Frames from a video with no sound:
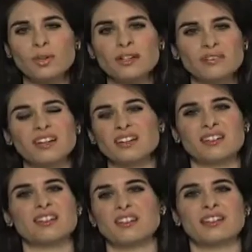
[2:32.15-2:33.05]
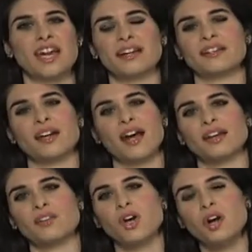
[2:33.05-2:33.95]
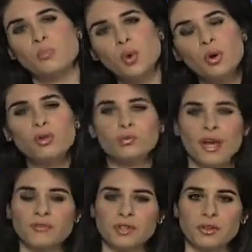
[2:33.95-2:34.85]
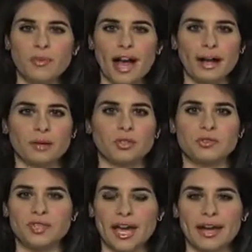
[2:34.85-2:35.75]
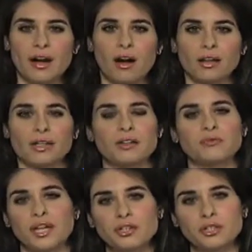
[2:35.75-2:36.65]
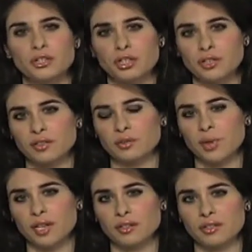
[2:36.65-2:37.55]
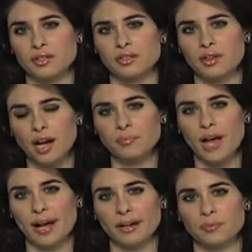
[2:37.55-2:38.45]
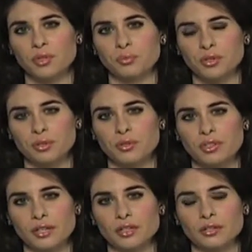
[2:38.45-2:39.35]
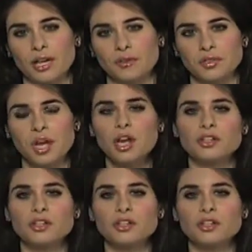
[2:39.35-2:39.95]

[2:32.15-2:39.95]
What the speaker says: what do you think it's going to take to kind of pull revenue back up? You say on an inflation-adjusted basis, it's not back up to pre-recession levels.